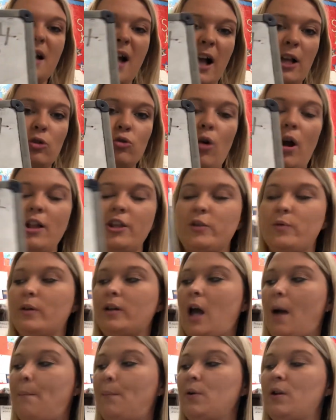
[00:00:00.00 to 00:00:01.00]
And try and do a
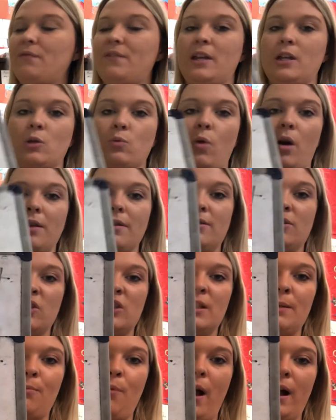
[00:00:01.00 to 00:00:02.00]
couple of each one
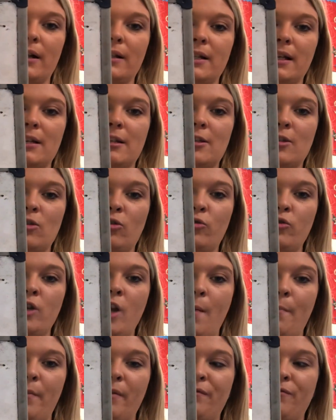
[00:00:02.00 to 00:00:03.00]
just to practice your
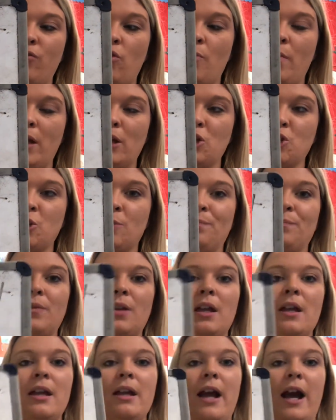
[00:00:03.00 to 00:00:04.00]
number formation.
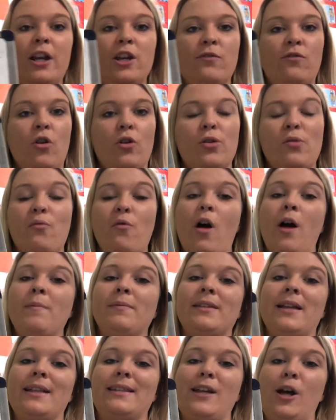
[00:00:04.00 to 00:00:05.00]
And you've got the
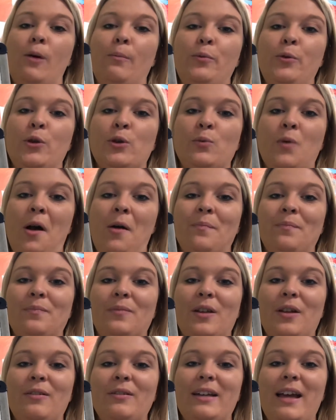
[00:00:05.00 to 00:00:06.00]
rhymes there to help you as well.
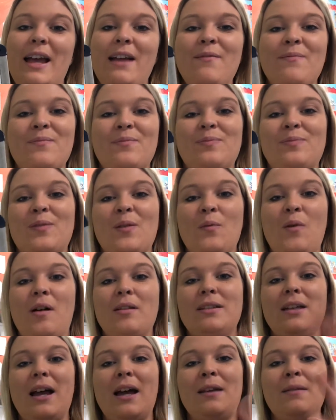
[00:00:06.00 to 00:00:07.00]
Okay, well
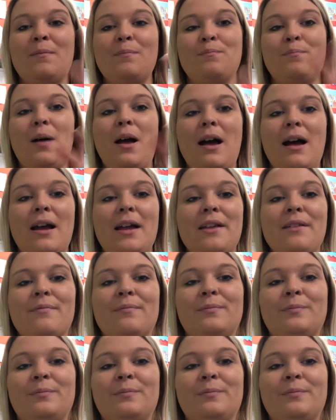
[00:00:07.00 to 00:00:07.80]
done. Bye.